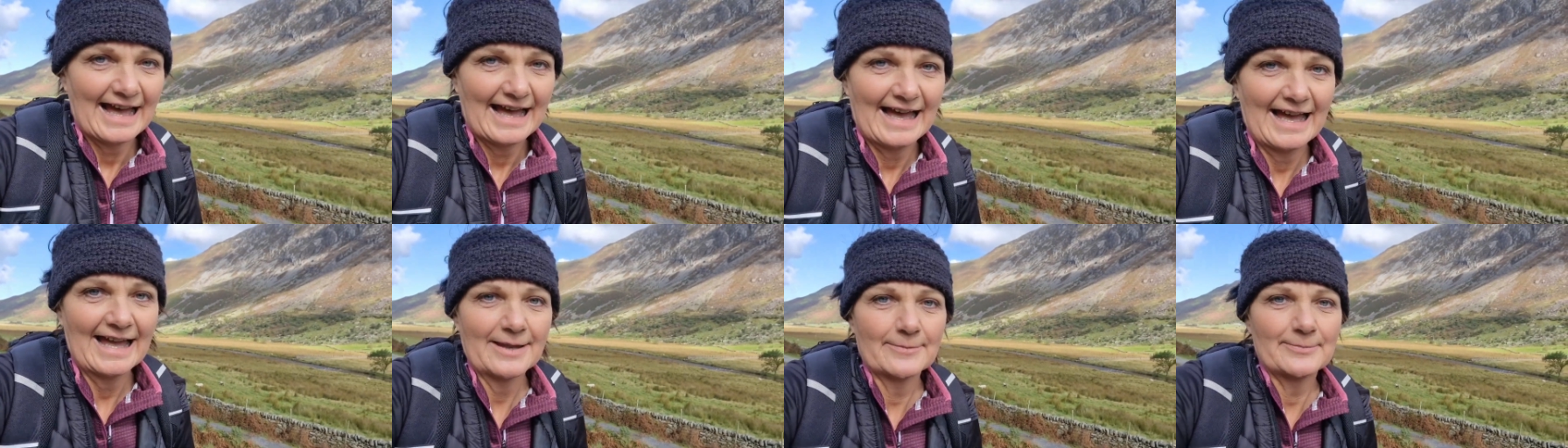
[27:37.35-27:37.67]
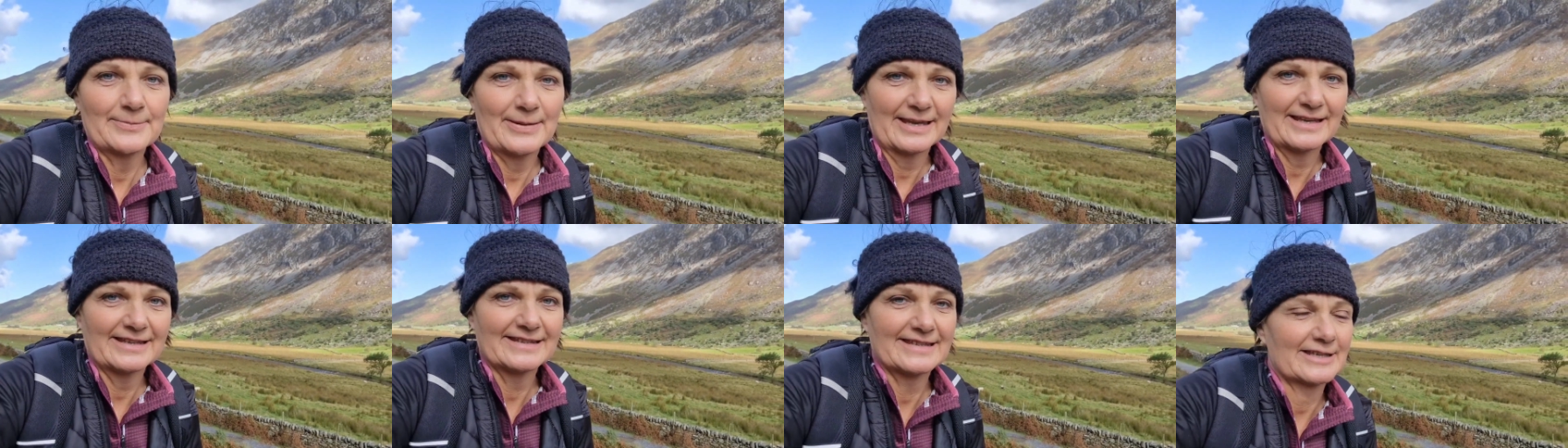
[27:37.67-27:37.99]
I
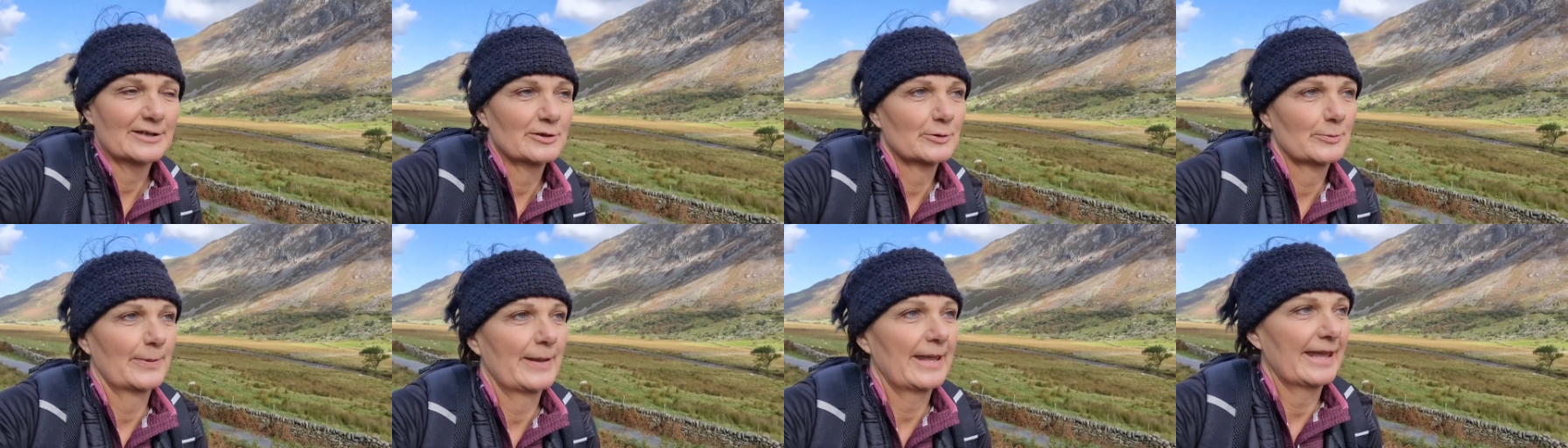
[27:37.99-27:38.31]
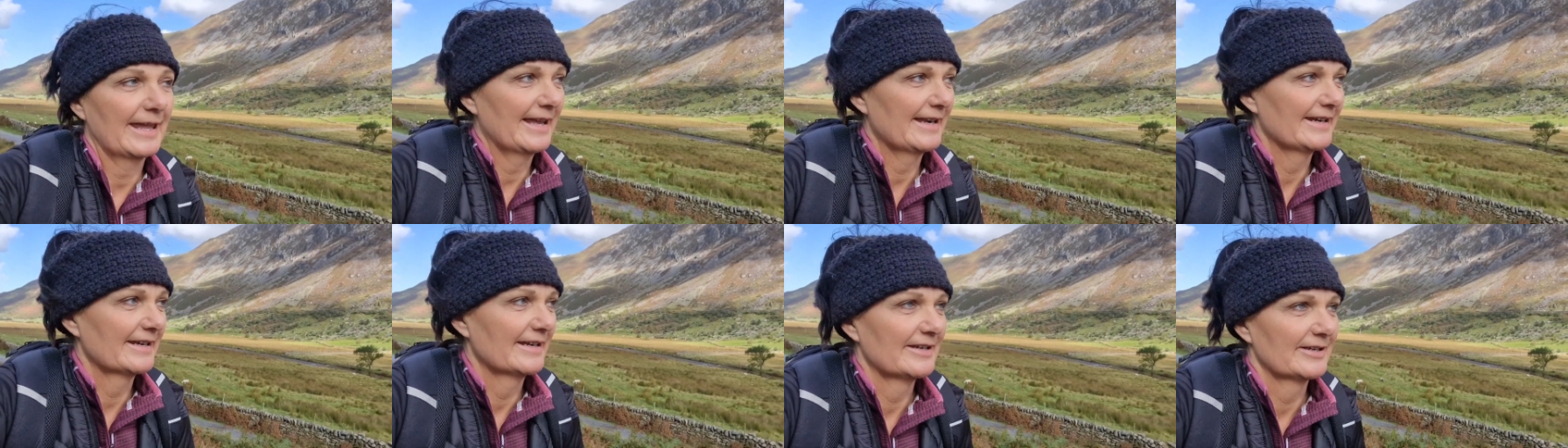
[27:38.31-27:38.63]
picked it up
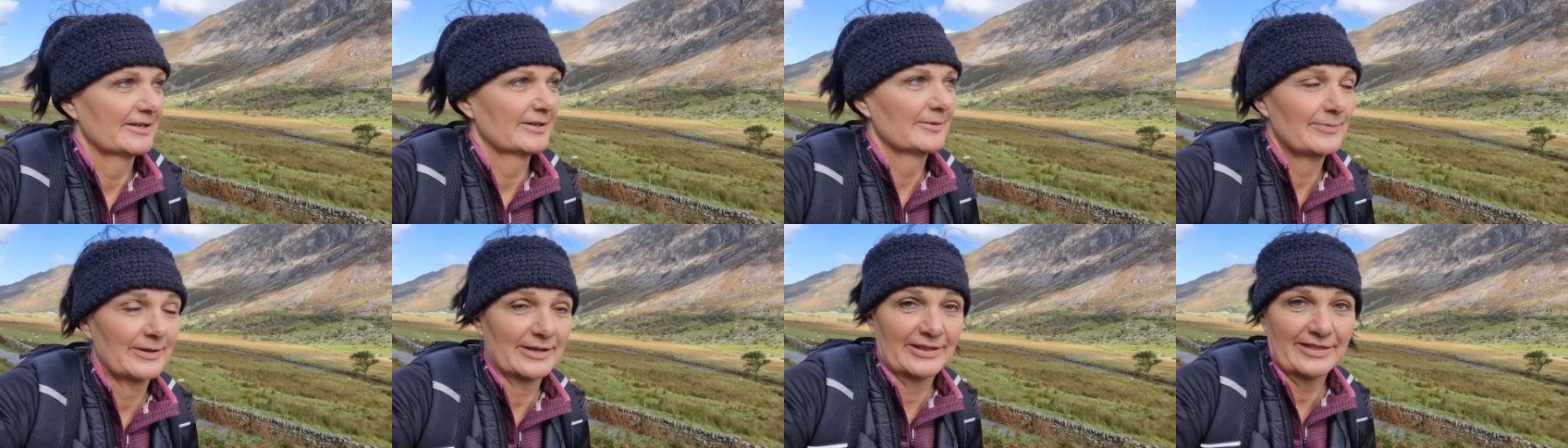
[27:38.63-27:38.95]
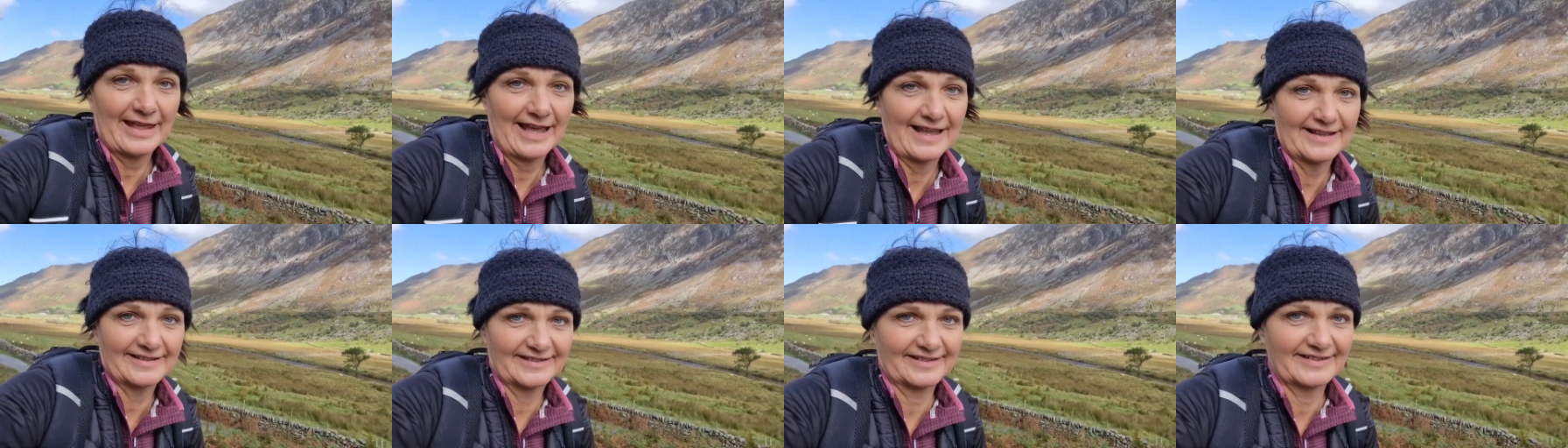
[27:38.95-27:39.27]
in
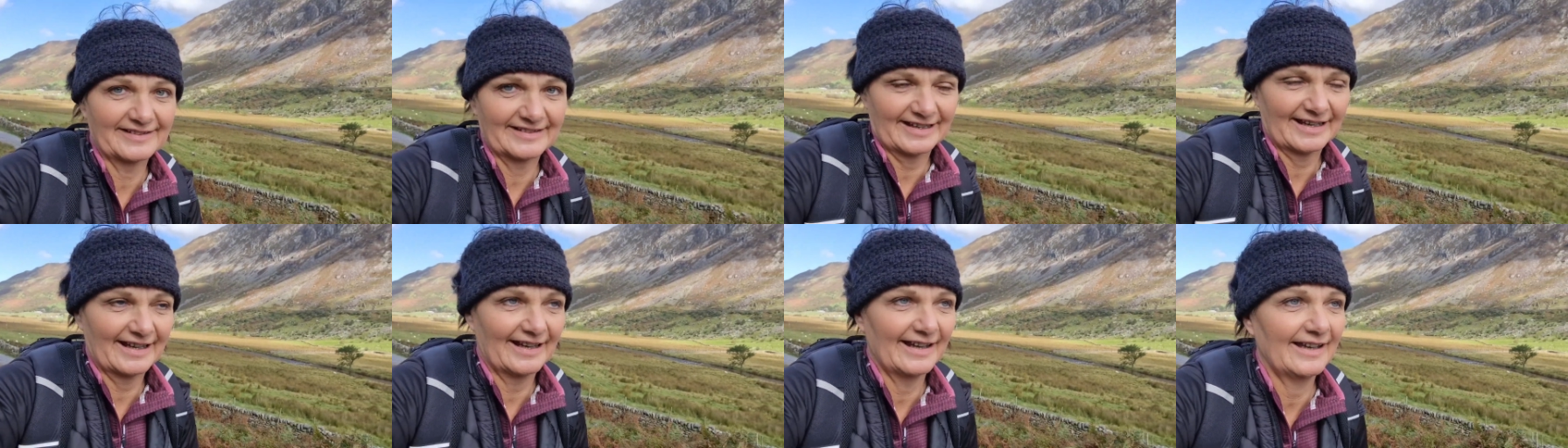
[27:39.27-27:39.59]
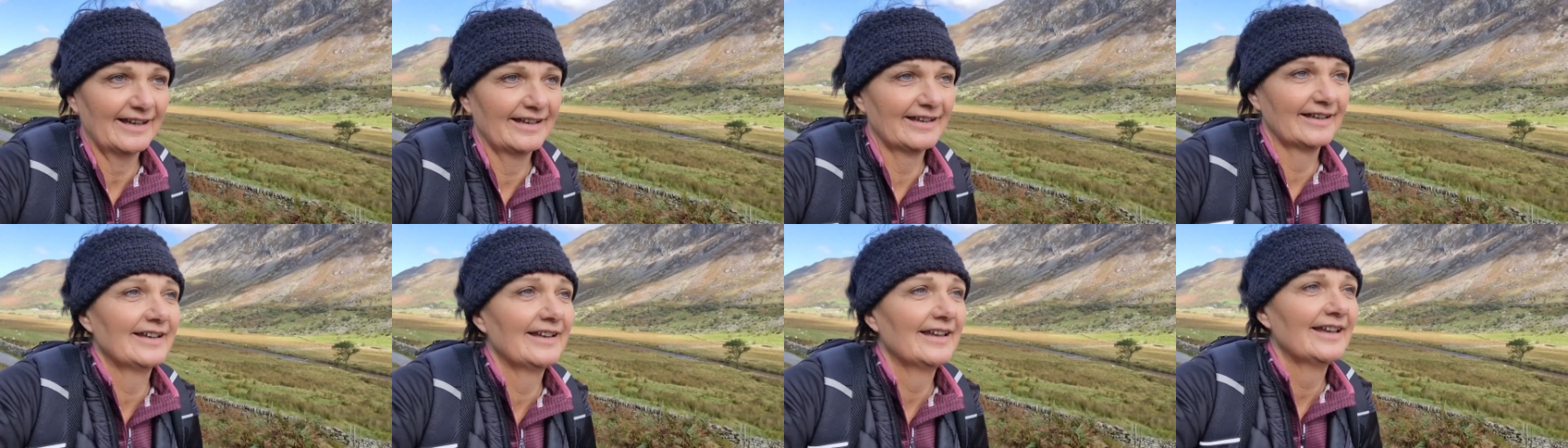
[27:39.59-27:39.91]

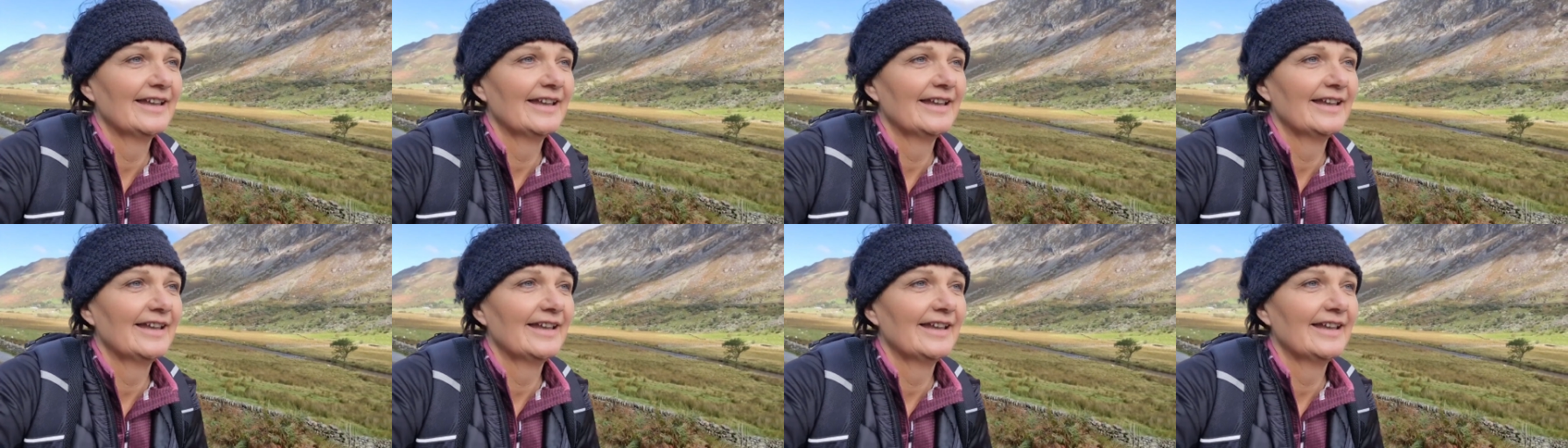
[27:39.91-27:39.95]
Bethesda.